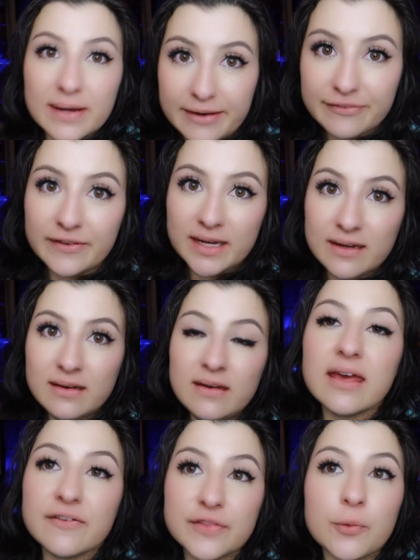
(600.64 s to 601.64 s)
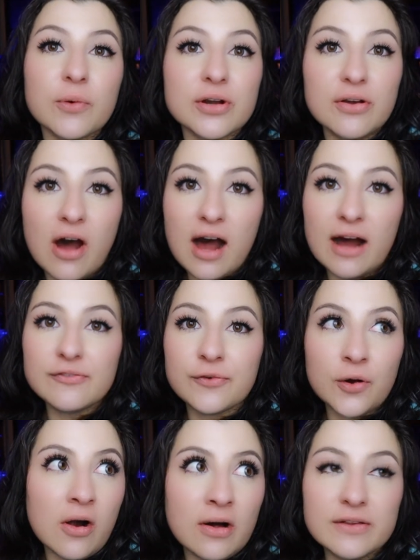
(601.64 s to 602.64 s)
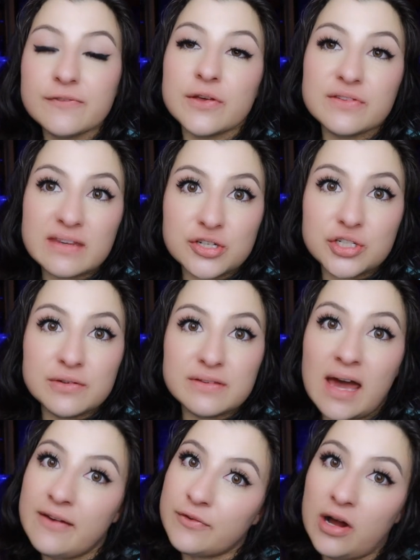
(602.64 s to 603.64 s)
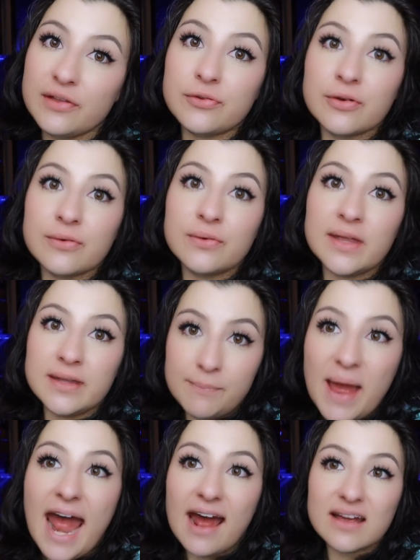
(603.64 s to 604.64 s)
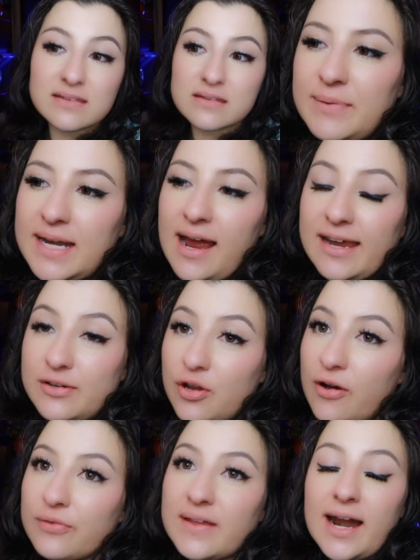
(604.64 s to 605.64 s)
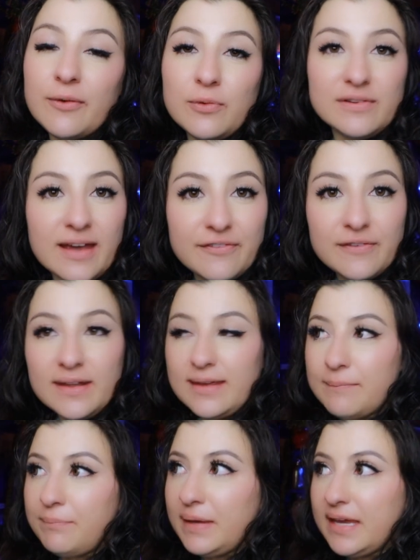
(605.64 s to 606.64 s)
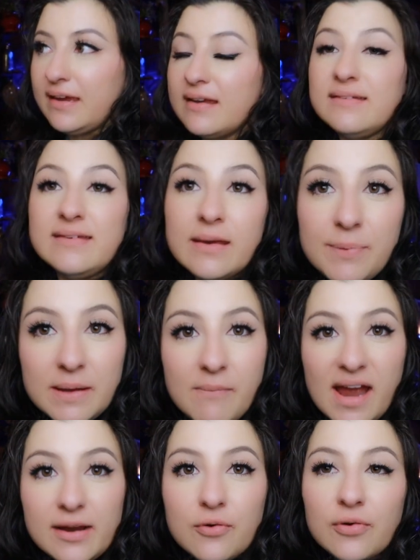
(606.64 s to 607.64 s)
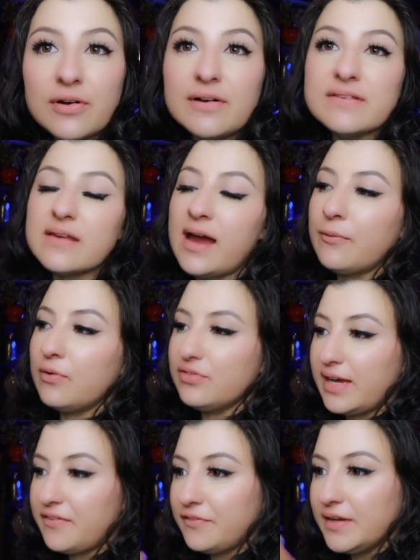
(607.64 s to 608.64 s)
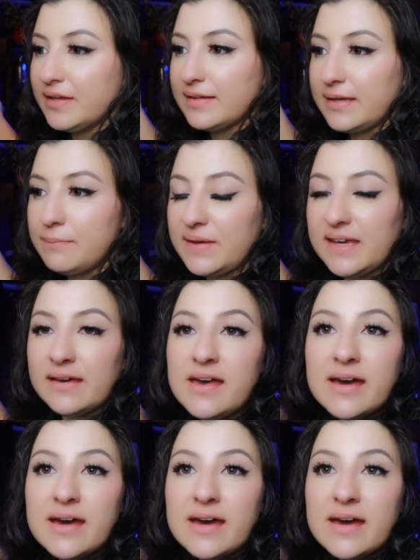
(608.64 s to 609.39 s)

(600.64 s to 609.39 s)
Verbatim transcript: reefing if it were not for all of those issues I've gone through in the past. I mean, I know that I will definitely be dipping my corals. I will definitely be